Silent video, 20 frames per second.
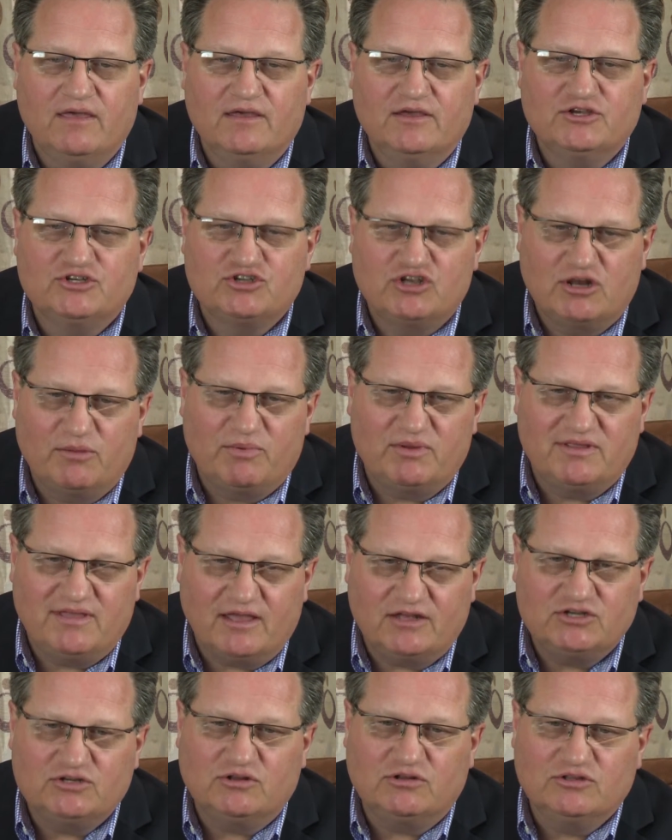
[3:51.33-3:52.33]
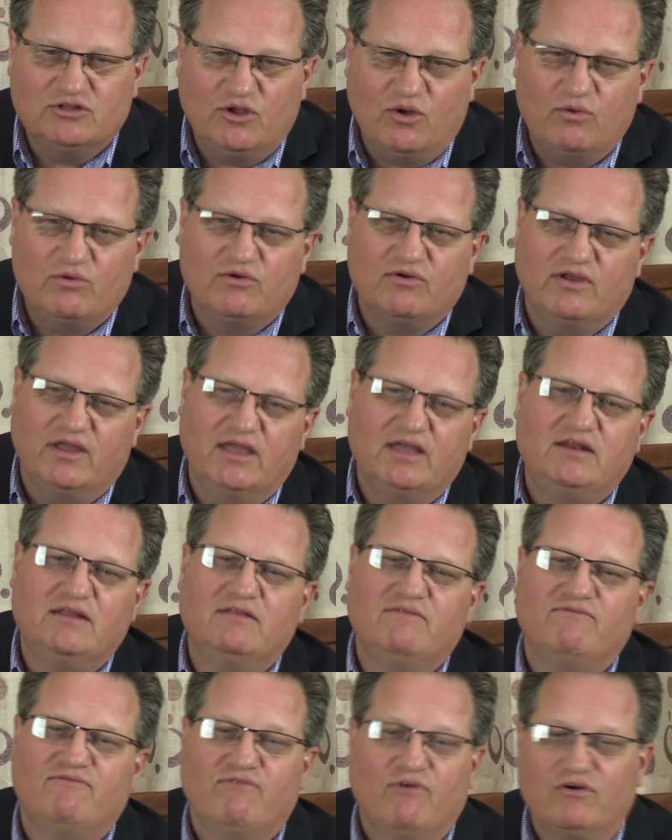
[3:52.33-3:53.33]
Should a potential donor
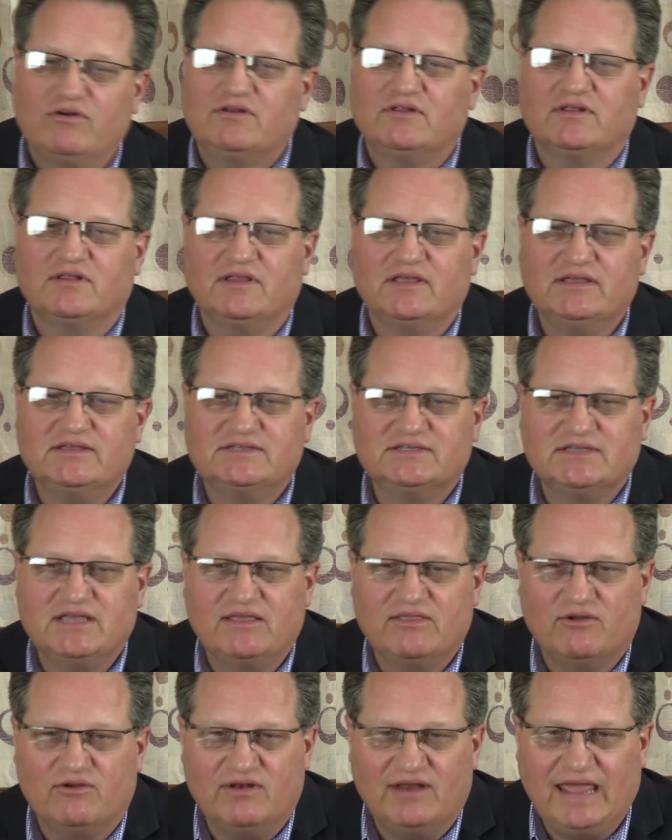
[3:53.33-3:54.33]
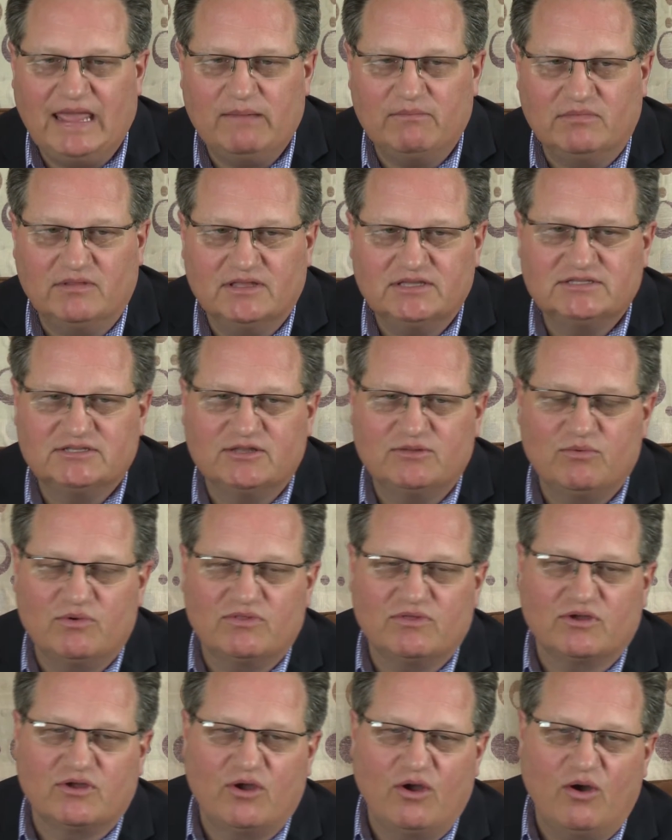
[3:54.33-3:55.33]
inadvertently see their name listed
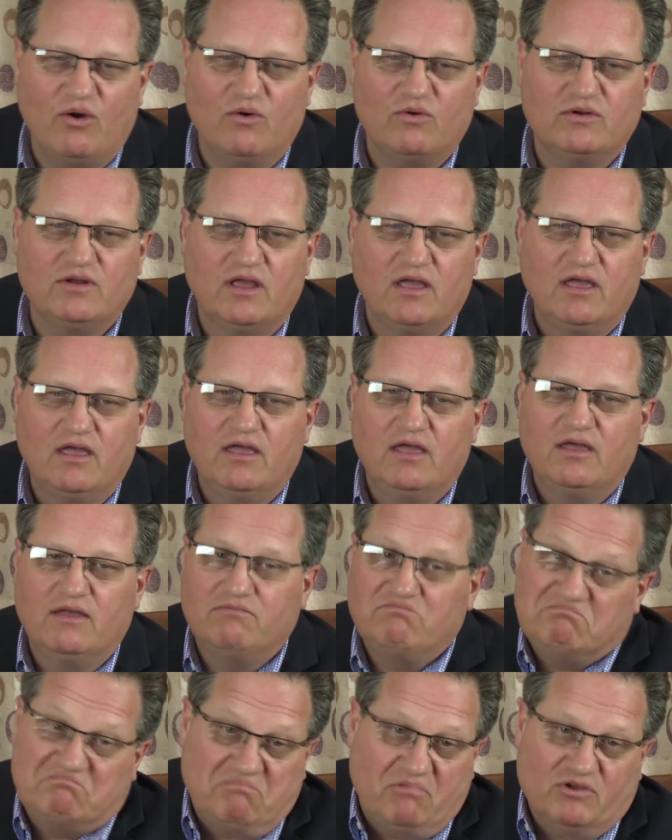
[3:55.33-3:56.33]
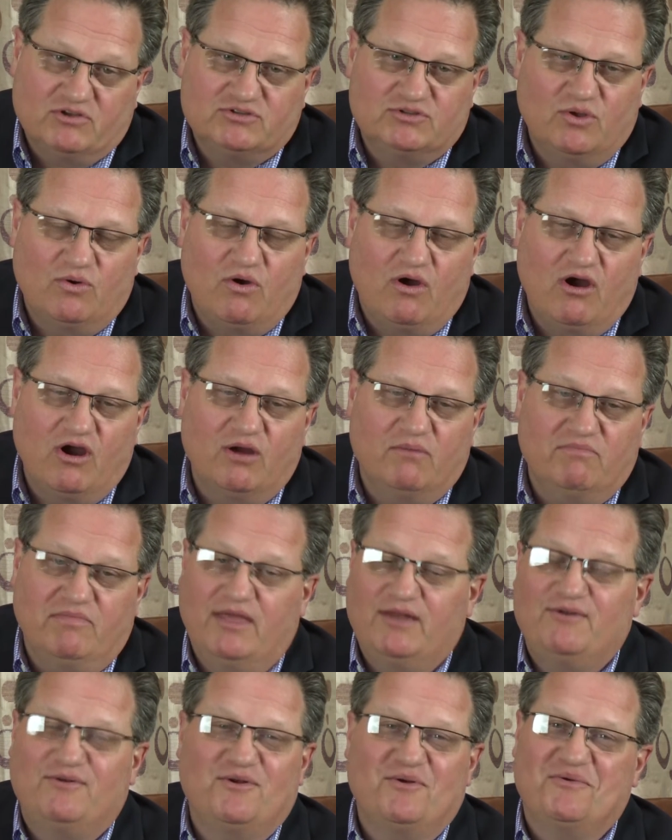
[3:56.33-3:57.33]
with a code, there's no harm.
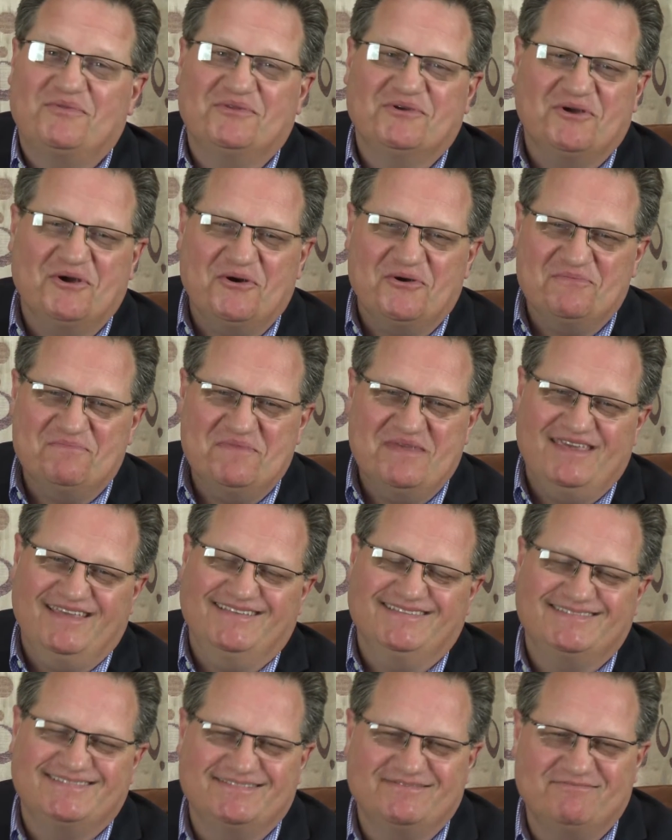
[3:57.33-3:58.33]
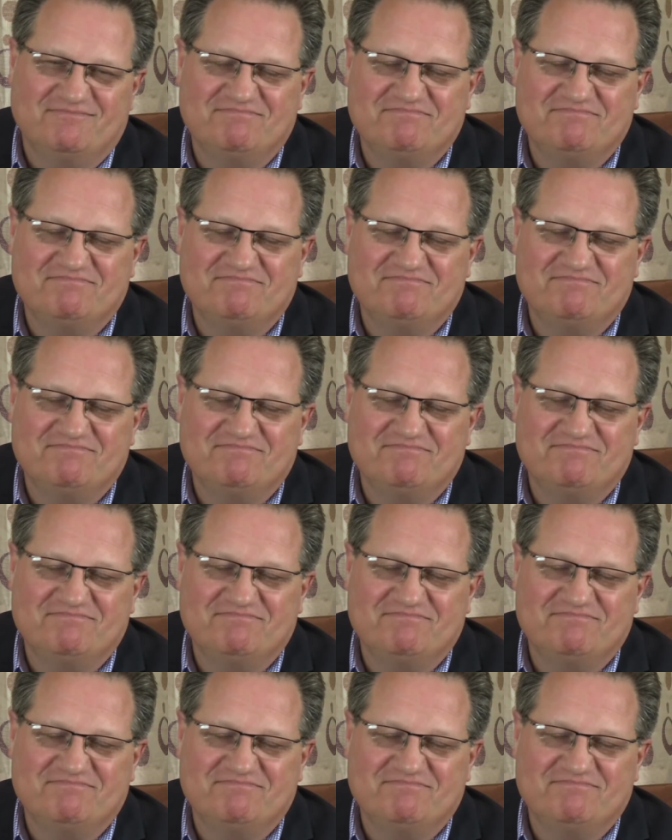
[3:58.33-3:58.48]
They don't know what the code means.